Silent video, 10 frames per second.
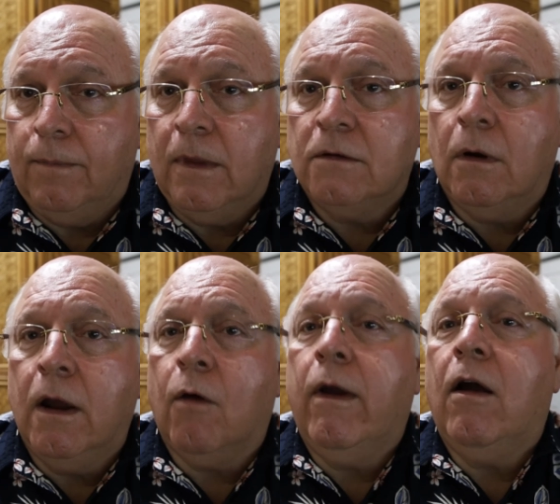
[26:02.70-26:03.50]
So
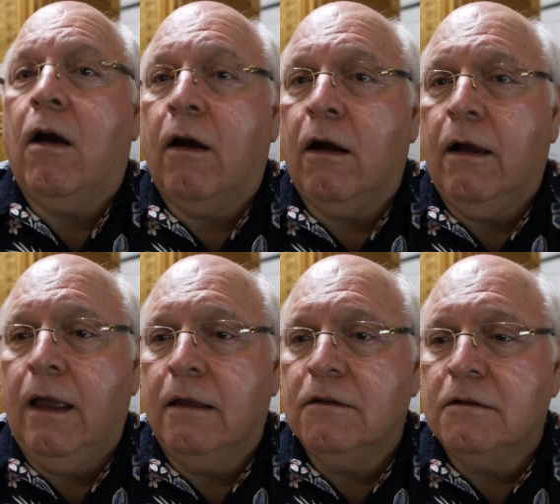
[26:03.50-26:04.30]
here we are.
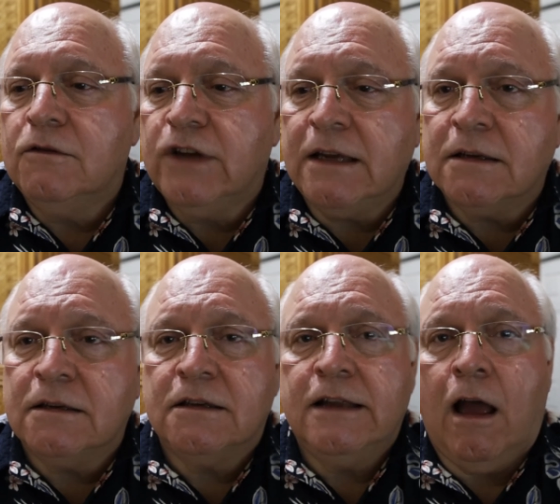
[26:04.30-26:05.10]

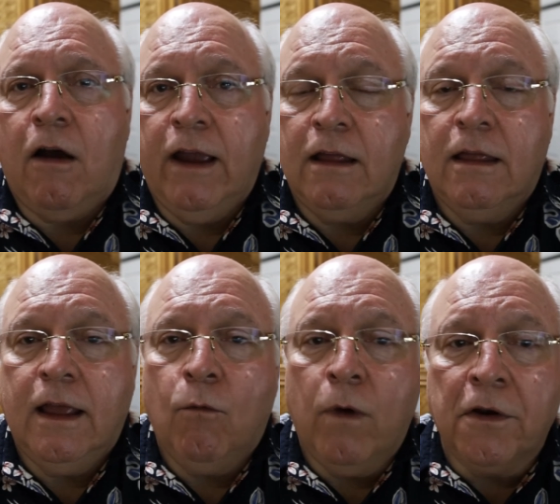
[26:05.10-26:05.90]
Jesus is now in
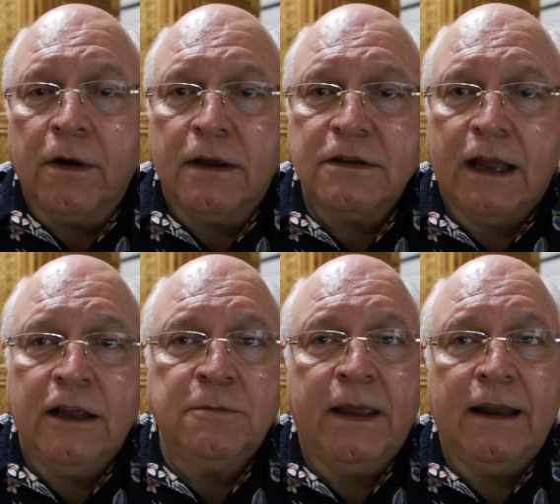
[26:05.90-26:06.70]
the wilderness, and
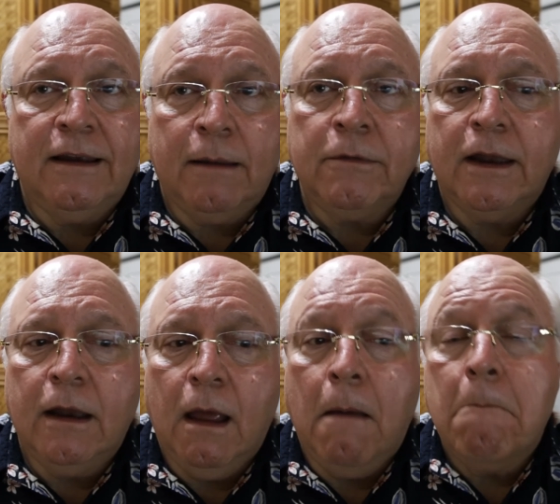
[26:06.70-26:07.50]
he's being tempted
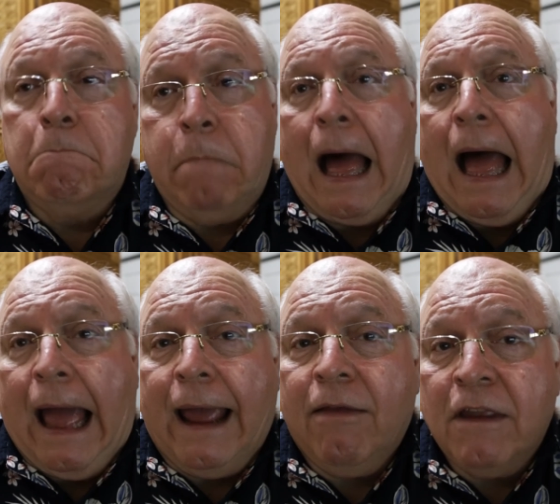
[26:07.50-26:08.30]

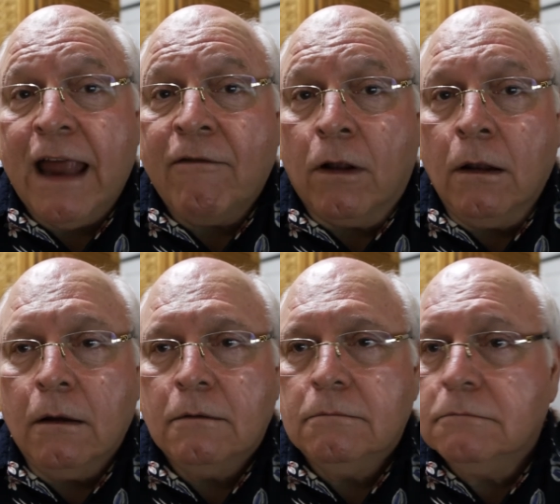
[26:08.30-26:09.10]
by the devil,
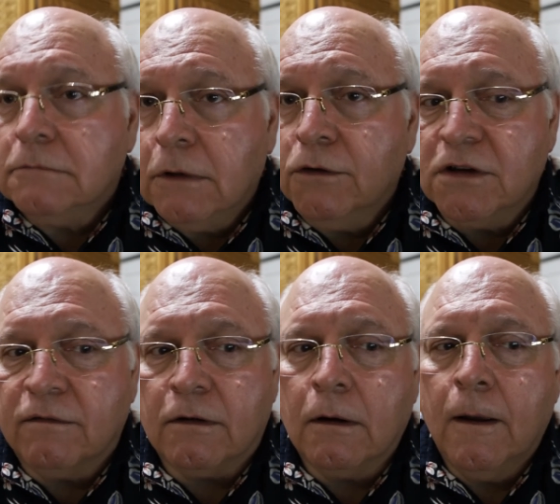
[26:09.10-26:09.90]

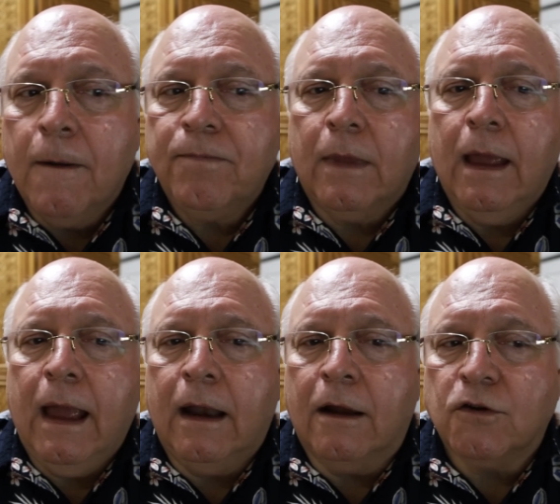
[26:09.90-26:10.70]
Lucifer.
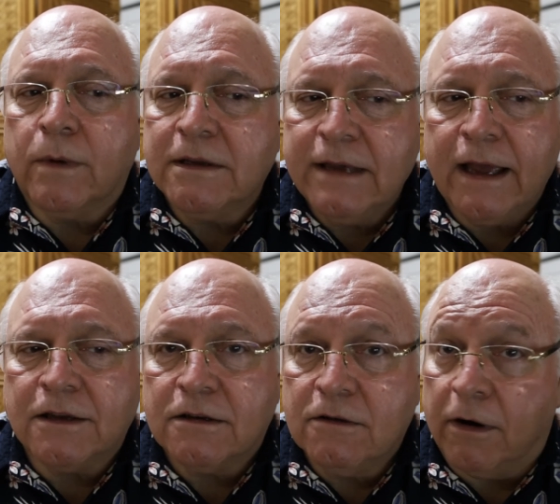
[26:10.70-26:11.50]
And here's what it says,
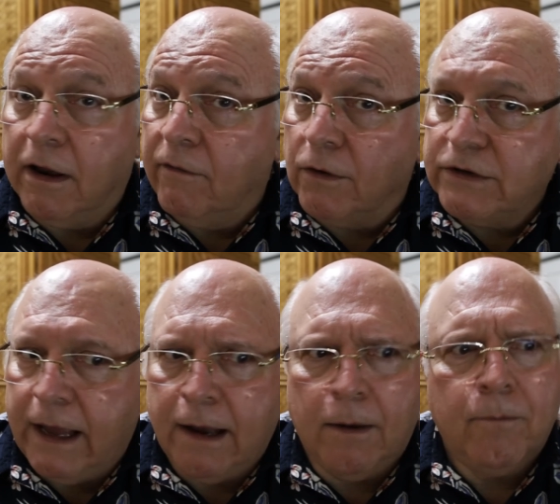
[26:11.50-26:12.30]
starting in verse
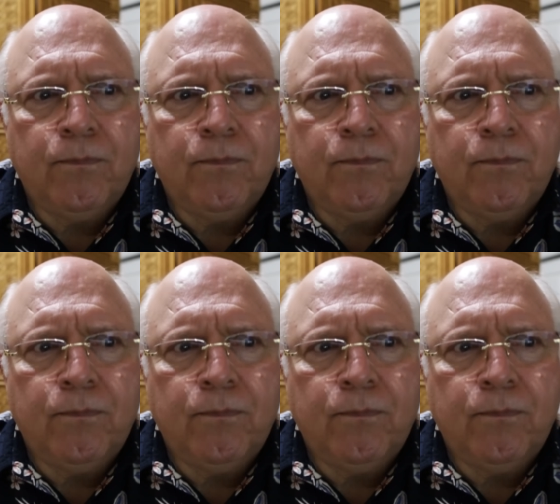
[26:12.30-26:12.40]
8.